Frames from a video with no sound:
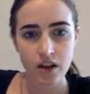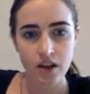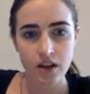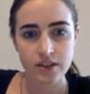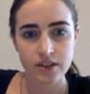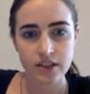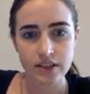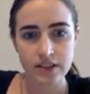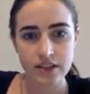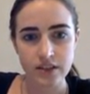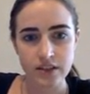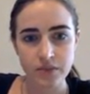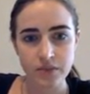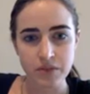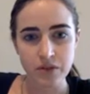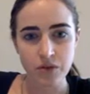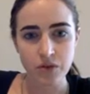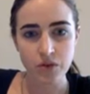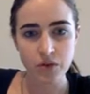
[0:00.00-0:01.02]
So that's going to
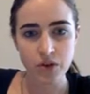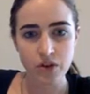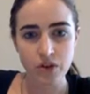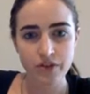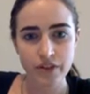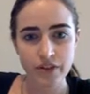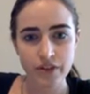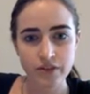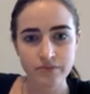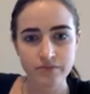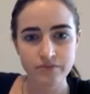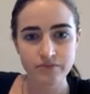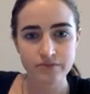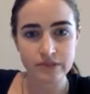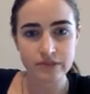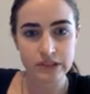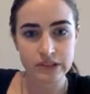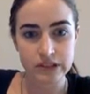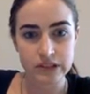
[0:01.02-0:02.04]
be all over
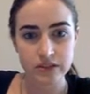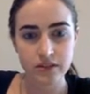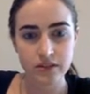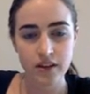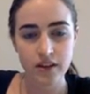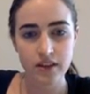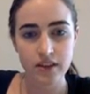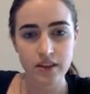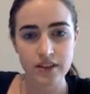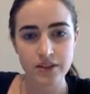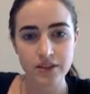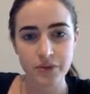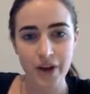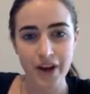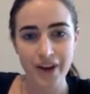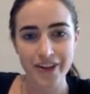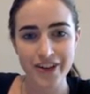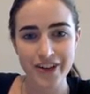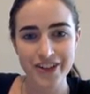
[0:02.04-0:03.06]
the
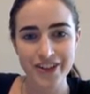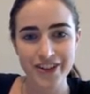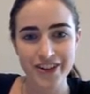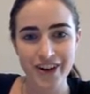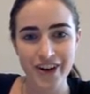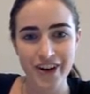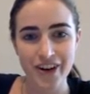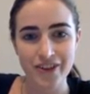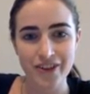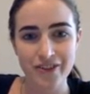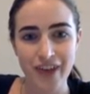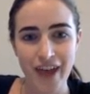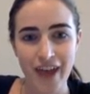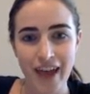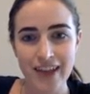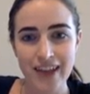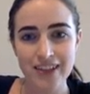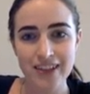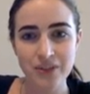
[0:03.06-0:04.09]
square root of
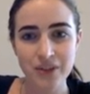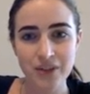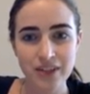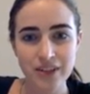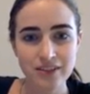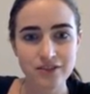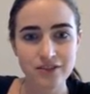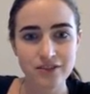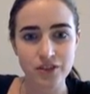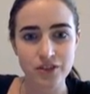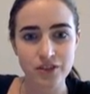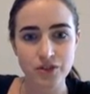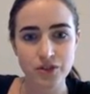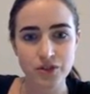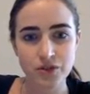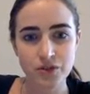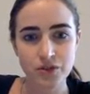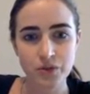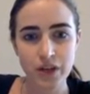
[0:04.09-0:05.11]
a squared, so
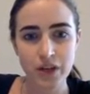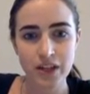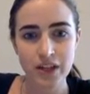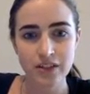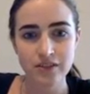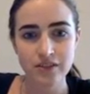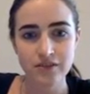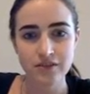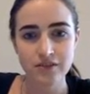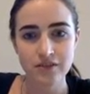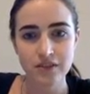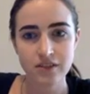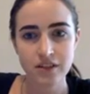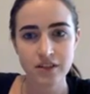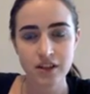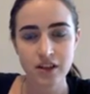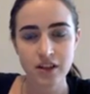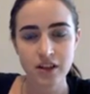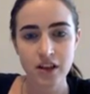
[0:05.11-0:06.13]
2 squared,
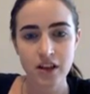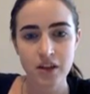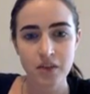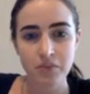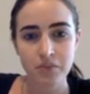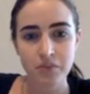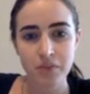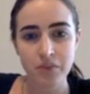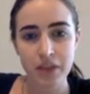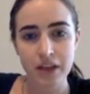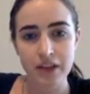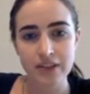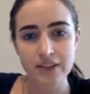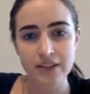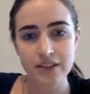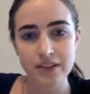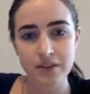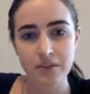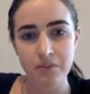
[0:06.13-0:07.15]

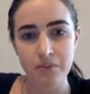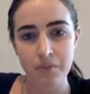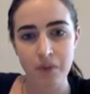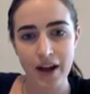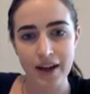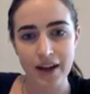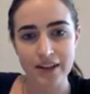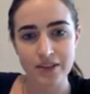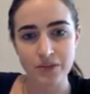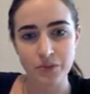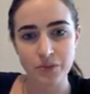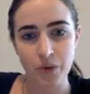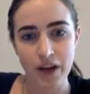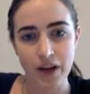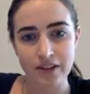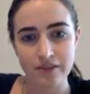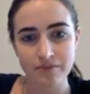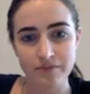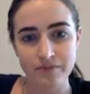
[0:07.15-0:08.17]
plus minus
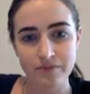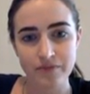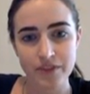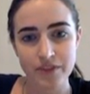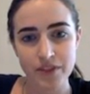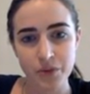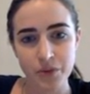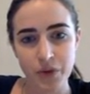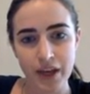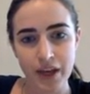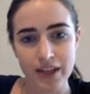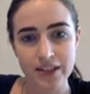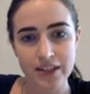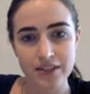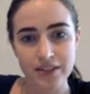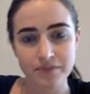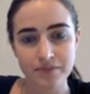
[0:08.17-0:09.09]
1 squared.